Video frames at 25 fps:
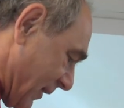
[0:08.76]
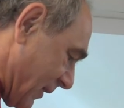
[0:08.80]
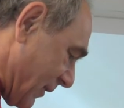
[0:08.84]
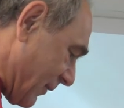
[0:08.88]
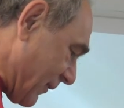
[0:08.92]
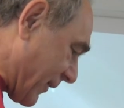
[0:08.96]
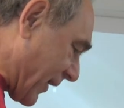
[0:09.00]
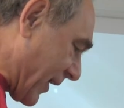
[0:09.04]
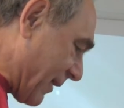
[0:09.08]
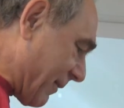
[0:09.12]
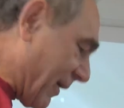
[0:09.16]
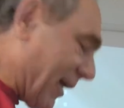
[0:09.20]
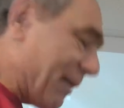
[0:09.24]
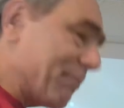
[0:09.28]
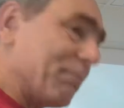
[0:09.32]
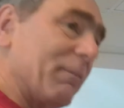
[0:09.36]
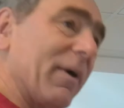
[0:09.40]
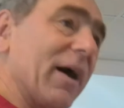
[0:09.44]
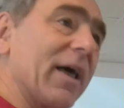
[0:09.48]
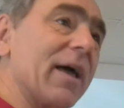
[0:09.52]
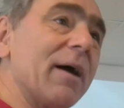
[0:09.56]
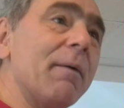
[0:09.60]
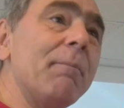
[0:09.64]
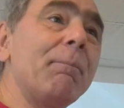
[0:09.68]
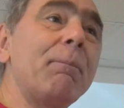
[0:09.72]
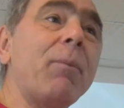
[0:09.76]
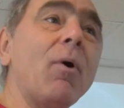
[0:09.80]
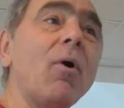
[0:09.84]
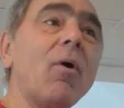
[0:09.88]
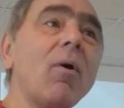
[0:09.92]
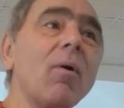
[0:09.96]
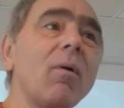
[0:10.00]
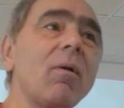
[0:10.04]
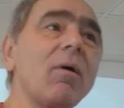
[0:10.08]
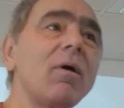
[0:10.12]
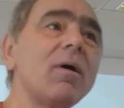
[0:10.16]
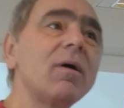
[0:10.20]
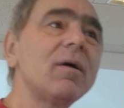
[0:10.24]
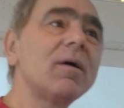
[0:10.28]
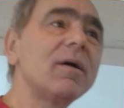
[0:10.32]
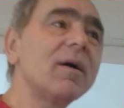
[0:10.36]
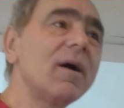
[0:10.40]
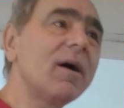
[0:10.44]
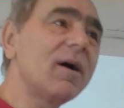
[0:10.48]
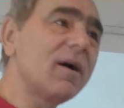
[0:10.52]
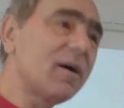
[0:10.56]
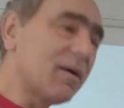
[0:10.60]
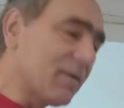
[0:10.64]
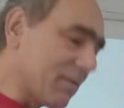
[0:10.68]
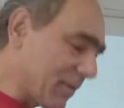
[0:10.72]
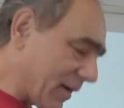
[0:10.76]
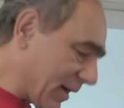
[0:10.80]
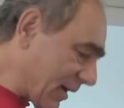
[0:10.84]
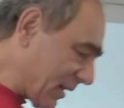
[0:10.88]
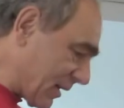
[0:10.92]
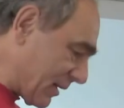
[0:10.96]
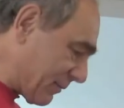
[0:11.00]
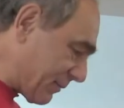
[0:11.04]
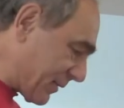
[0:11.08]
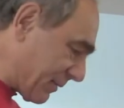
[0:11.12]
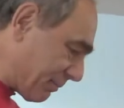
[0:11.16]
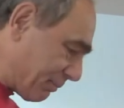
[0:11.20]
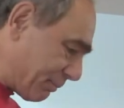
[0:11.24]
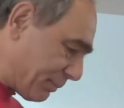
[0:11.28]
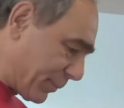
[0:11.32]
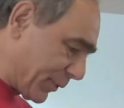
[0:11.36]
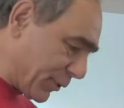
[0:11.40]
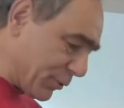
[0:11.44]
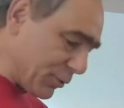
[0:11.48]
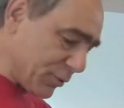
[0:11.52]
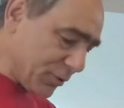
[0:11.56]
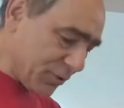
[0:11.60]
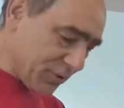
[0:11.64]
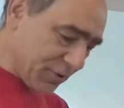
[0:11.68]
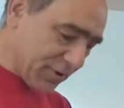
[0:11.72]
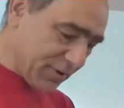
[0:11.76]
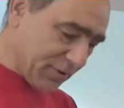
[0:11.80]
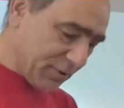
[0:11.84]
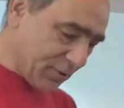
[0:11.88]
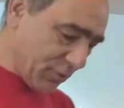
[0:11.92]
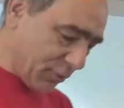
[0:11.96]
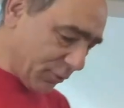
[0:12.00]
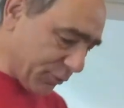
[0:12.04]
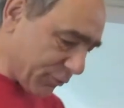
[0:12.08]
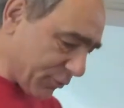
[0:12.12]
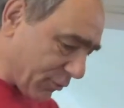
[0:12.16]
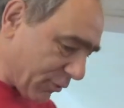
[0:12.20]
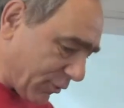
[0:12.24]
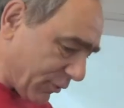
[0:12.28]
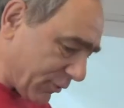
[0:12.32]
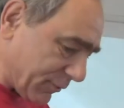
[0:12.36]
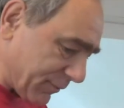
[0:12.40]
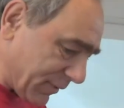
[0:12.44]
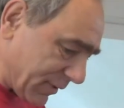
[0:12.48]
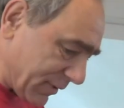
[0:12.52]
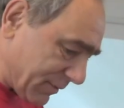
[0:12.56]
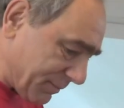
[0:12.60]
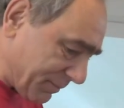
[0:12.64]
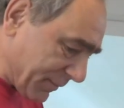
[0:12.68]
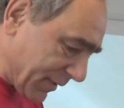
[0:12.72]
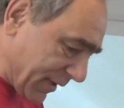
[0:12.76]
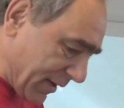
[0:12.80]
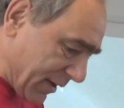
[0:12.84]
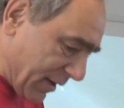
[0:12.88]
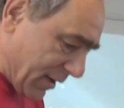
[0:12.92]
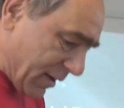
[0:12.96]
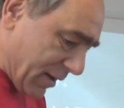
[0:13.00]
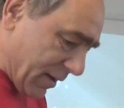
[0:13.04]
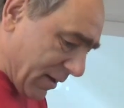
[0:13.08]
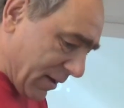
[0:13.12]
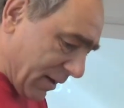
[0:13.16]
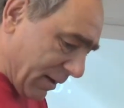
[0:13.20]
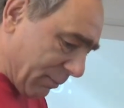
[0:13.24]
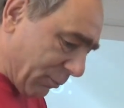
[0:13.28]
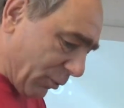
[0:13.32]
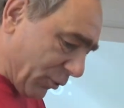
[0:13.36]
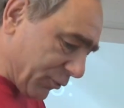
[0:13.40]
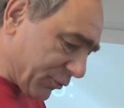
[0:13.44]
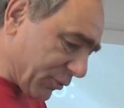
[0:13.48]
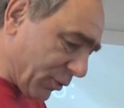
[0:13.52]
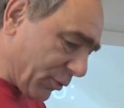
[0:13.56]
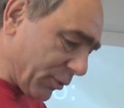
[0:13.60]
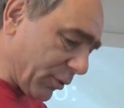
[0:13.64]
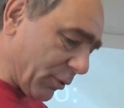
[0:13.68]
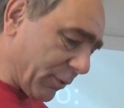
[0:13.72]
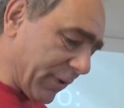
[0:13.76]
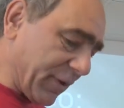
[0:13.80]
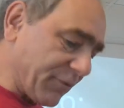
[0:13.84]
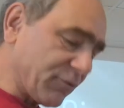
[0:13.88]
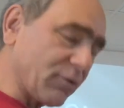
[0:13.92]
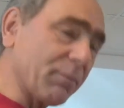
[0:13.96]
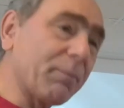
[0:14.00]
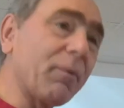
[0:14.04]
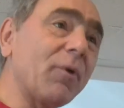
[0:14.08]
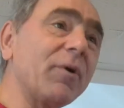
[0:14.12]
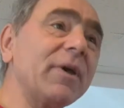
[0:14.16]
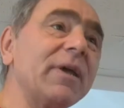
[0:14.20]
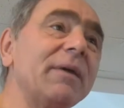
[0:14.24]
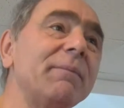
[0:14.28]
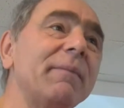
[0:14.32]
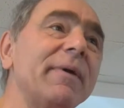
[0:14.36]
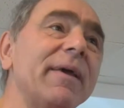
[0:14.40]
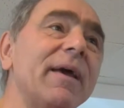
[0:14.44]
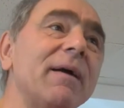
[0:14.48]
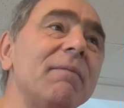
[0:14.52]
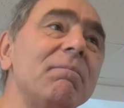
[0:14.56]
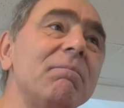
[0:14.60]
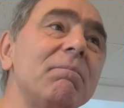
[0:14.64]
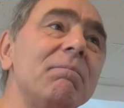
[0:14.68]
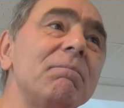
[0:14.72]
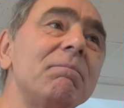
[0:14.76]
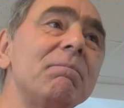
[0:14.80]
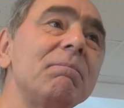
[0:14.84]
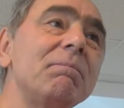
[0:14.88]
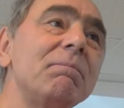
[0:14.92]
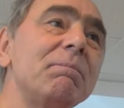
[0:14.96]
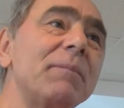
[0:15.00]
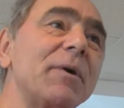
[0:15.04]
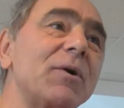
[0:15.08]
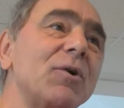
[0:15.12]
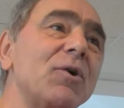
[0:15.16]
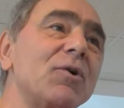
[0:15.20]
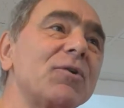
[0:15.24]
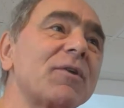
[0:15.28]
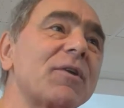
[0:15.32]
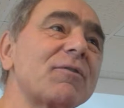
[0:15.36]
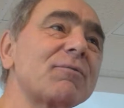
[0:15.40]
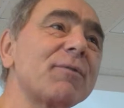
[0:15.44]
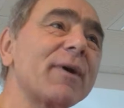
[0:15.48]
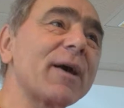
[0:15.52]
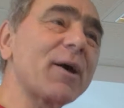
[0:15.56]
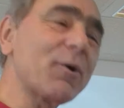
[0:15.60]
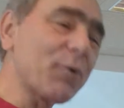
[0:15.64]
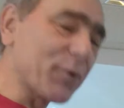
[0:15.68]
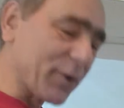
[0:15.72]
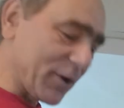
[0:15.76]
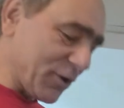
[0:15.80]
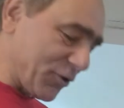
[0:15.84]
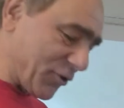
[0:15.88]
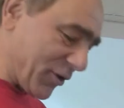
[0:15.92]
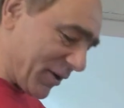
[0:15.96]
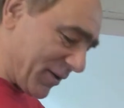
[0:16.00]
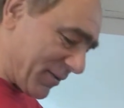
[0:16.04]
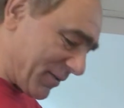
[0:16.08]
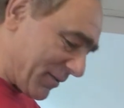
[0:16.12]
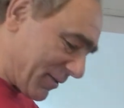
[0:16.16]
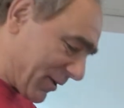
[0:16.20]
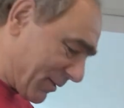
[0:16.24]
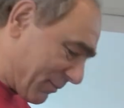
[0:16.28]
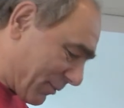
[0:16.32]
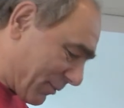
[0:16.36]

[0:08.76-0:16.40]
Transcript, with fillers: Okay, I'm, I'm Paul. Uh, I live in Bude in North Cornwall. I'm also known as the Bohemian because that's where origin, uh,